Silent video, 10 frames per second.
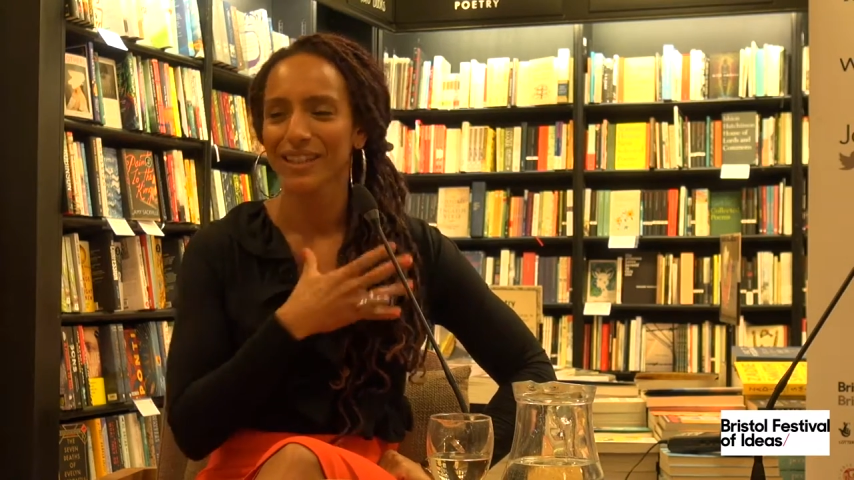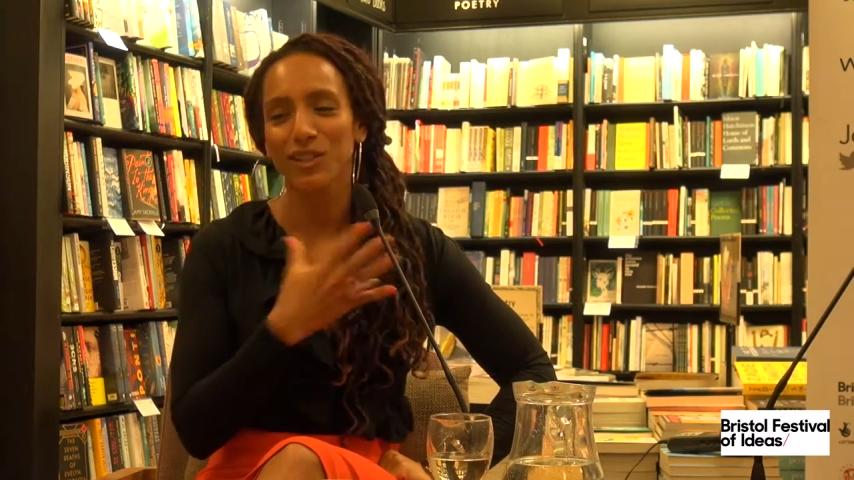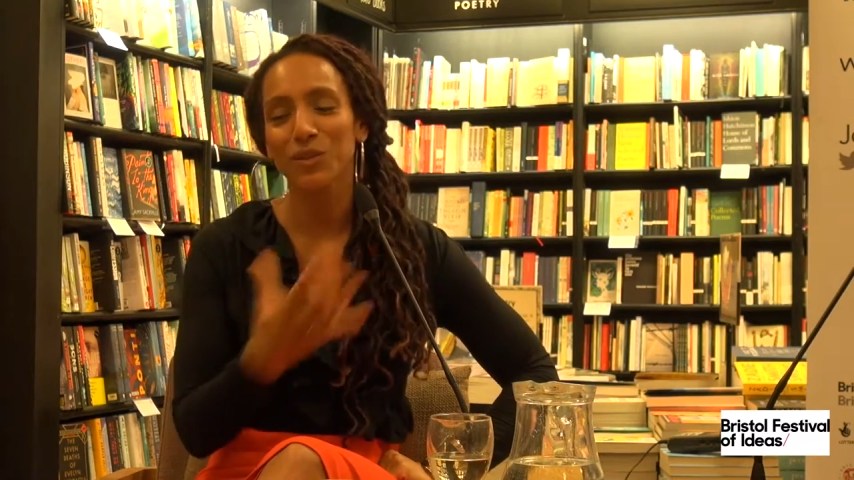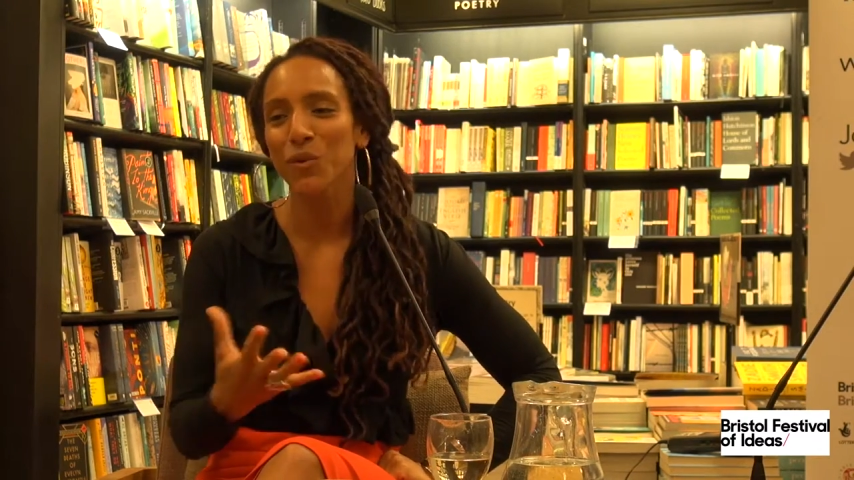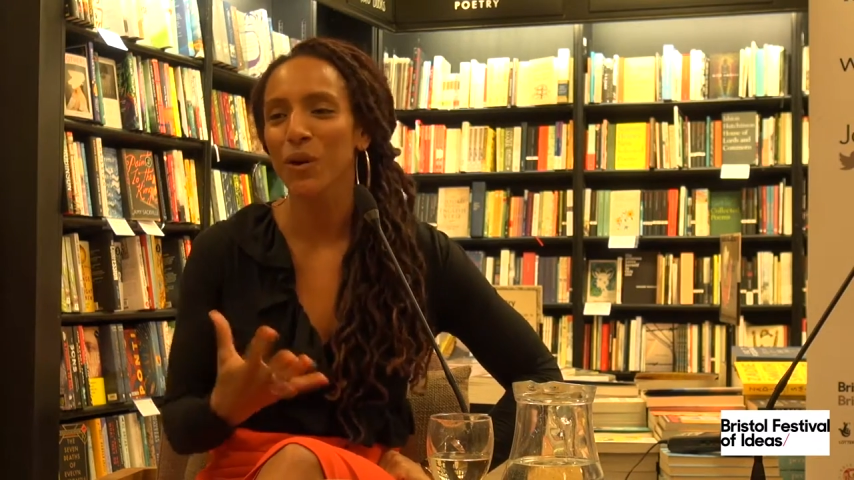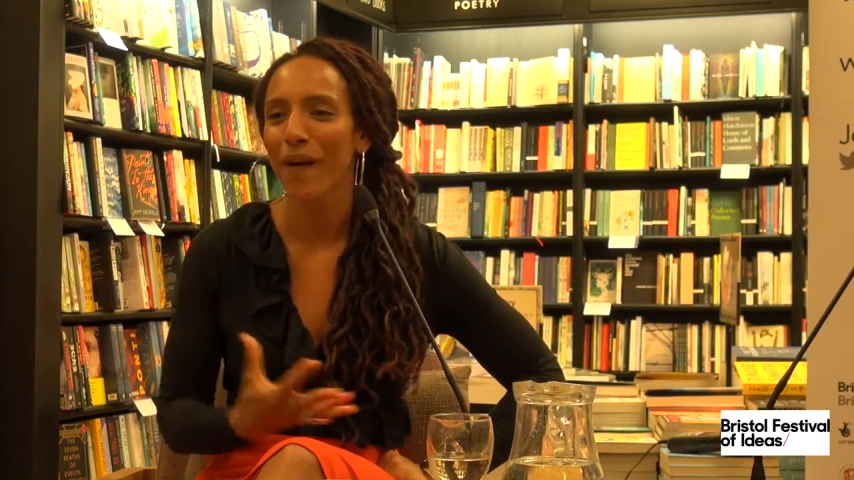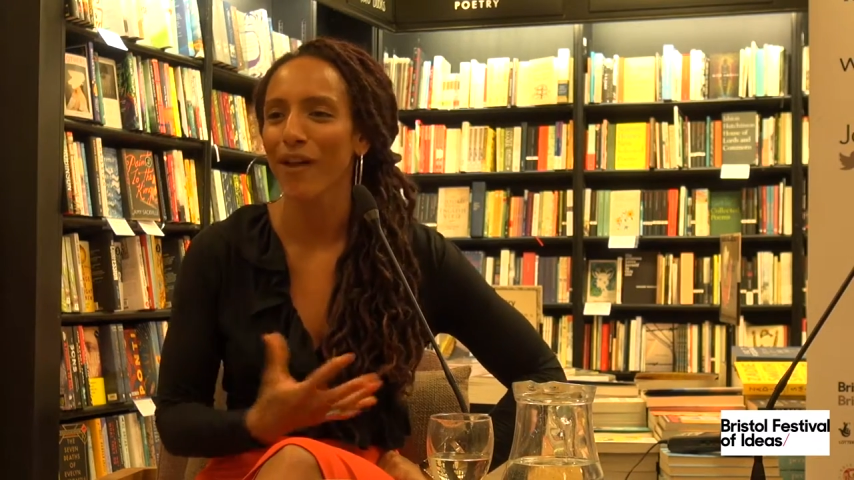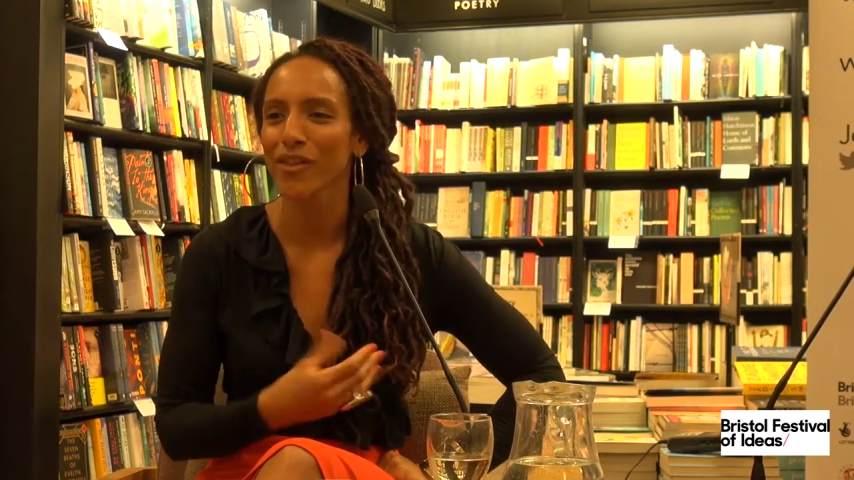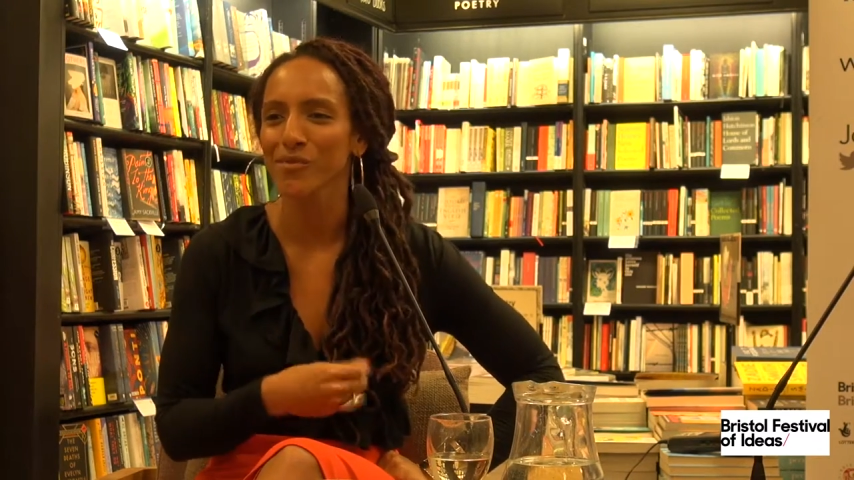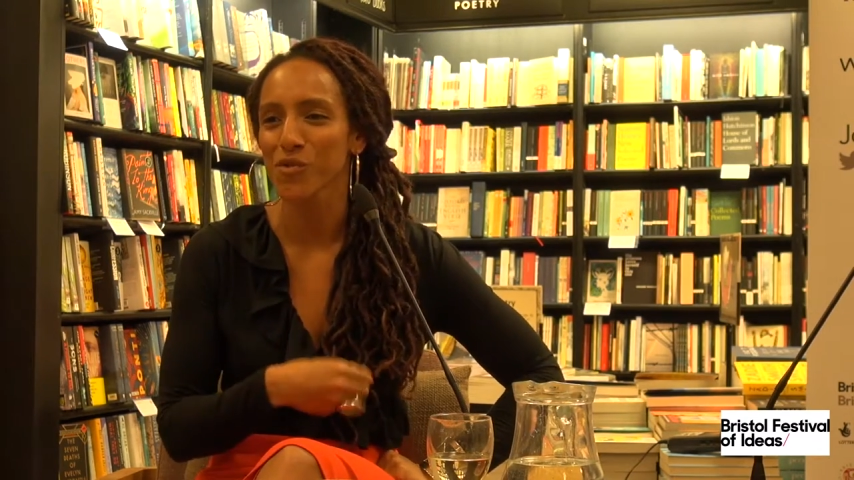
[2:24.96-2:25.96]
to talk
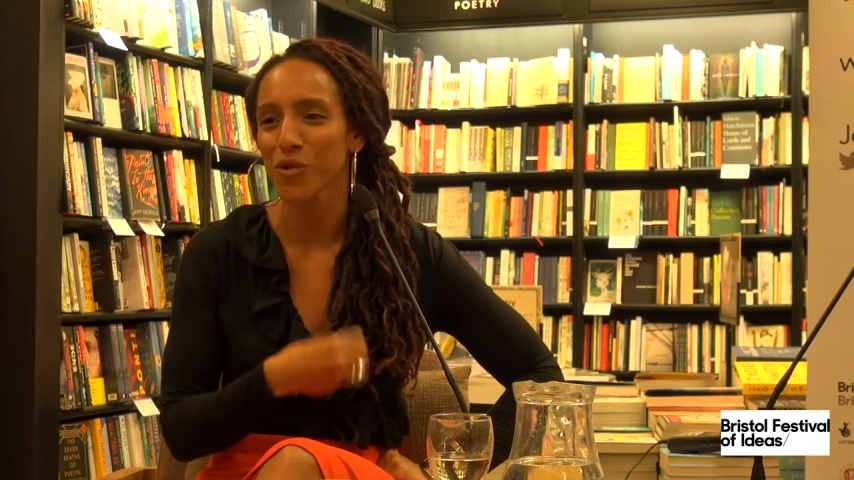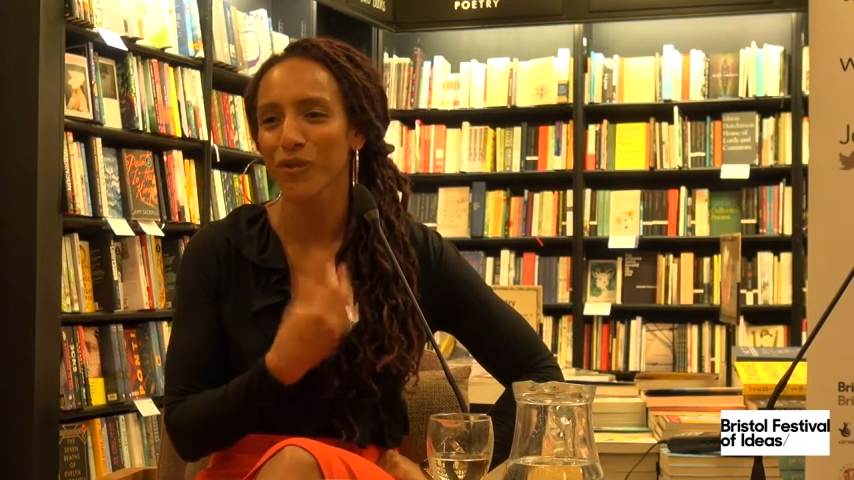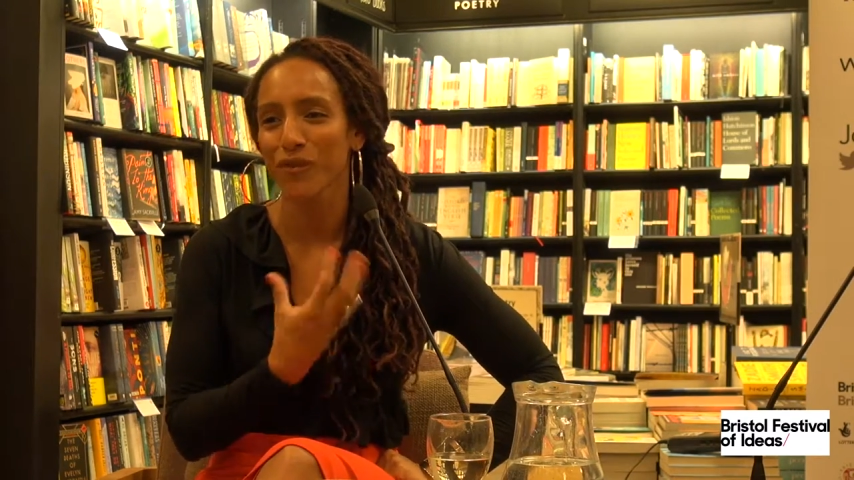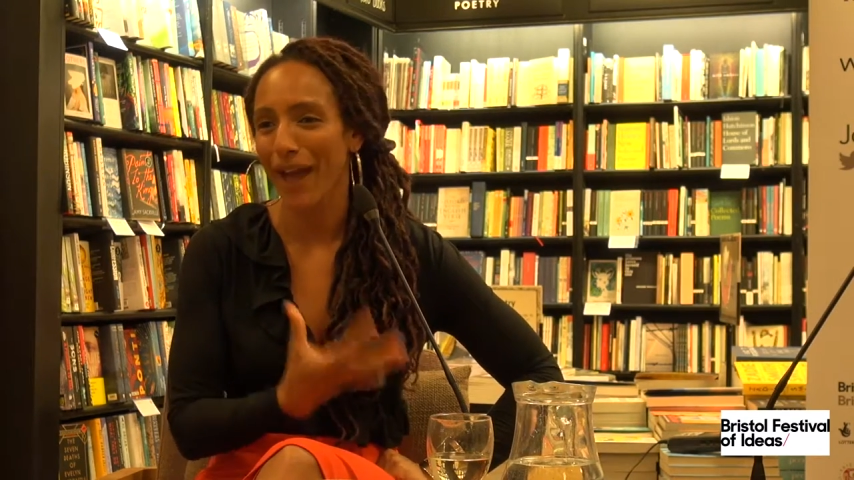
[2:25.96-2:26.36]
about them or a